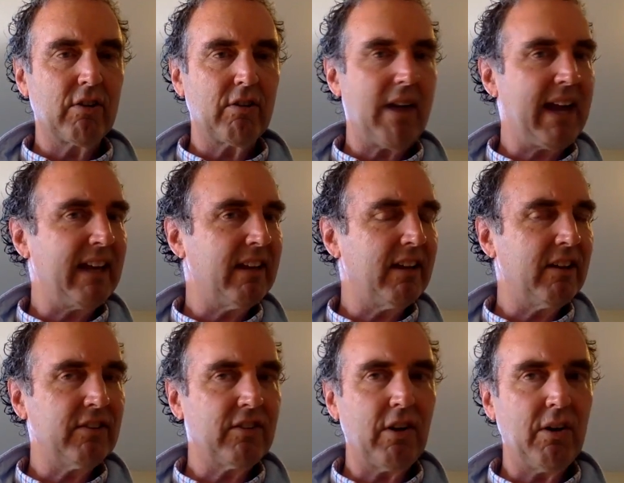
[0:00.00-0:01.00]
great.
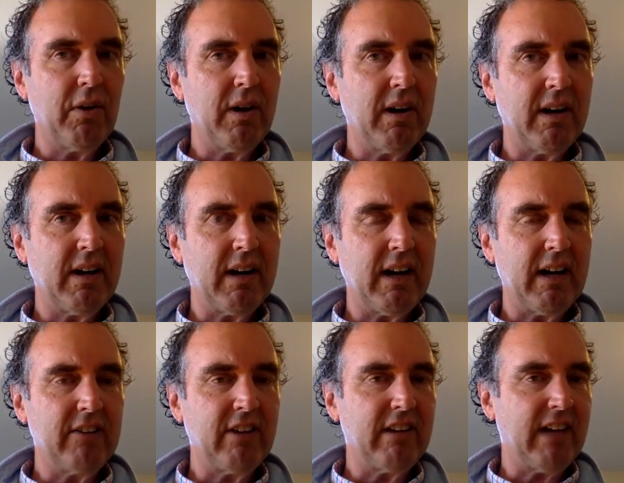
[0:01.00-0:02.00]
So,
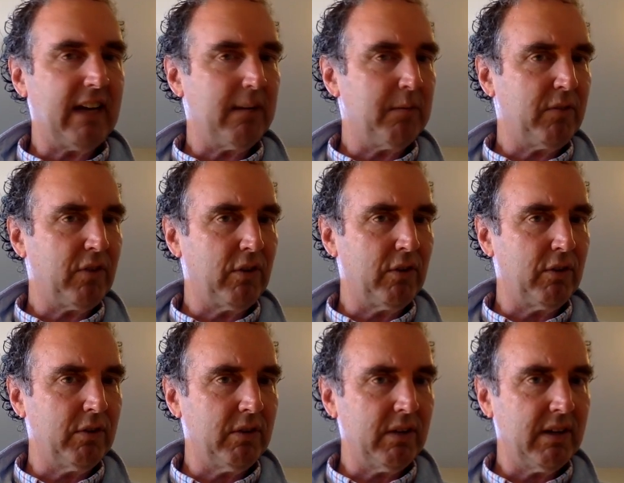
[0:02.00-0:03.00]
agenda item
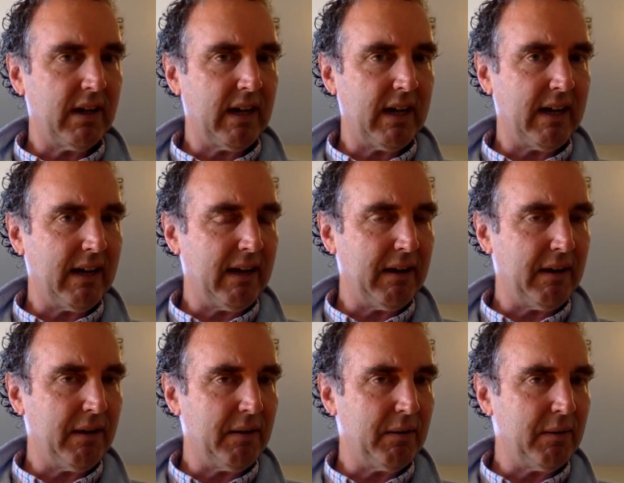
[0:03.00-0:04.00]
two.
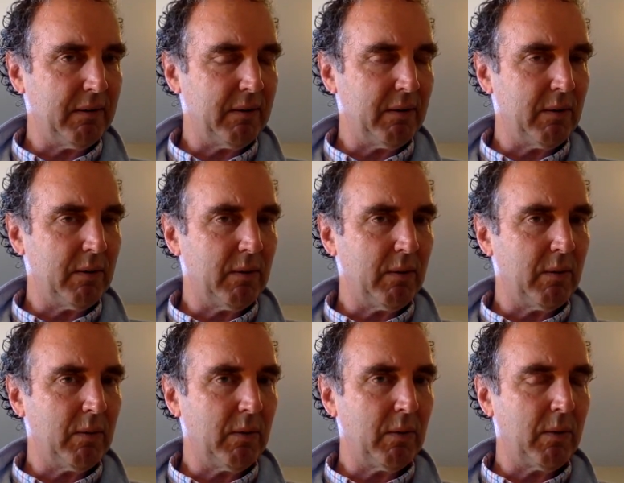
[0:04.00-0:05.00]
Uh,
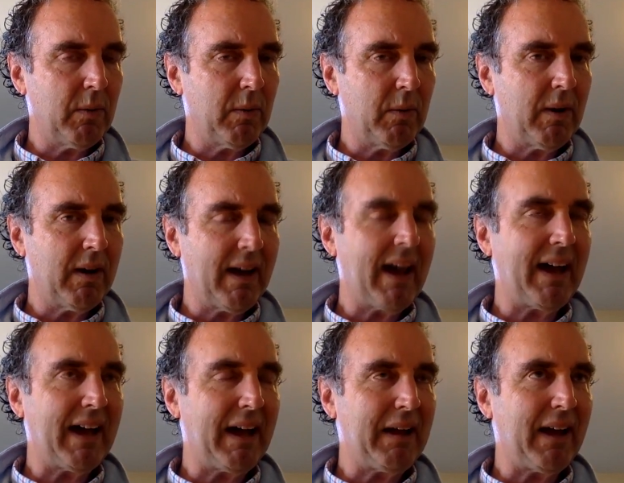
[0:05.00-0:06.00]

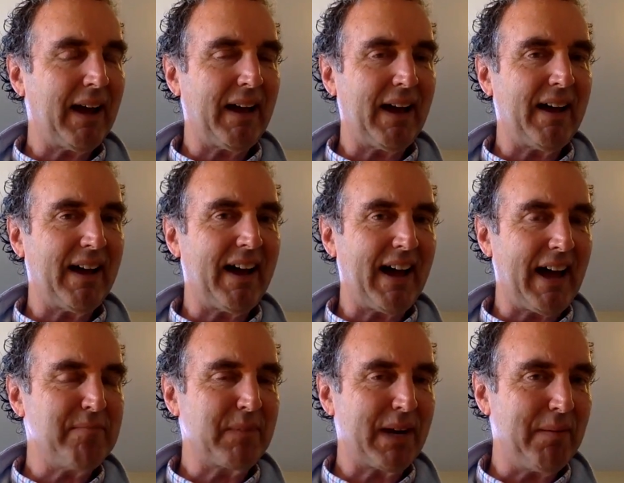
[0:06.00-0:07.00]
I, I, I'm